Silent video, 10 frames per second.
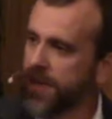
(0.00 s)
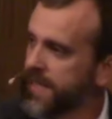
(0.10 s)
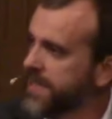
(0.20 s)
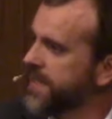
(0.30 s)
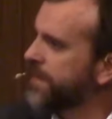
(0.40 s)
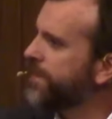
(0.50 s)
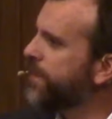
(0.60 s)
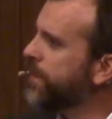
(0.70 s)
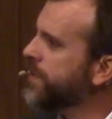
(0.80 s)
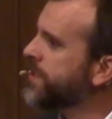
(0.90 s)
as I said,
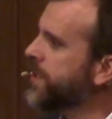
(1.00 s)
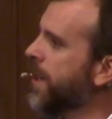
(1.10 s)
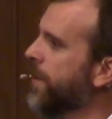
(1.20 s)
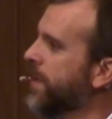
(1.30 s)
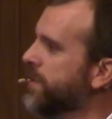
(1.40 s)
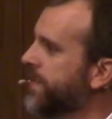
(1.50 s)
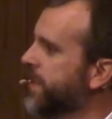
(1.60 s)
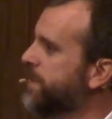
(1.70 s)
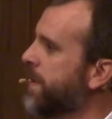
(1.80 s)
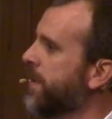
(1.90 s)
four scenarios of
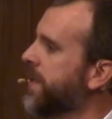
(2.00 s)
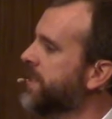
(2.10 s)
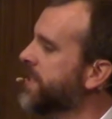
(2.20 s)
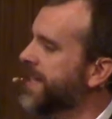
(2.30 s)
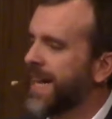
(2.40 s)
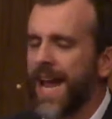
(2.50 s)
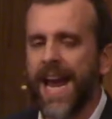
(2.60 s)
experiences that